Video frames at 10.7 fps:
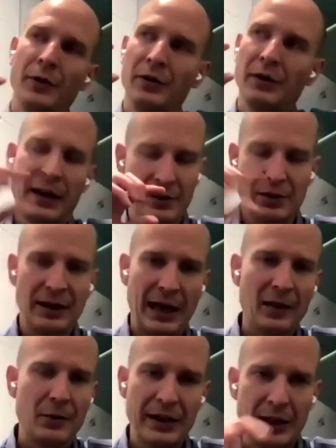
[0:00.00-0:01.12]
for actually
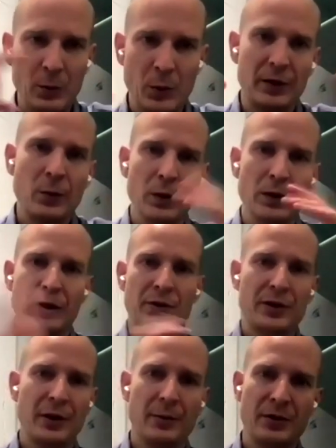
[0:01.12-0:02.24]
calculating what, what
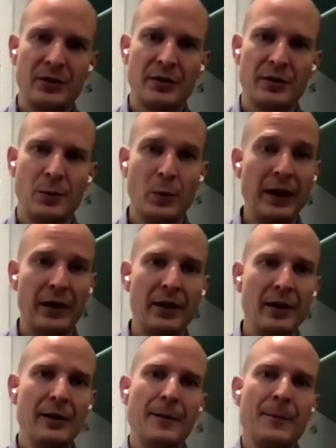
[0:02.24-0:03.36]
consumes
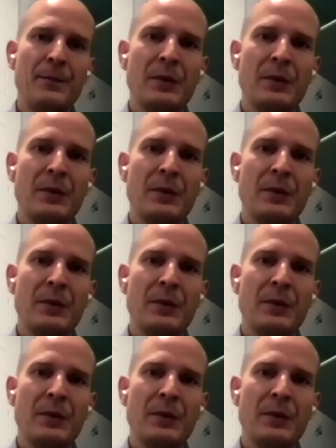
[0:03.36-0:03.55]
where.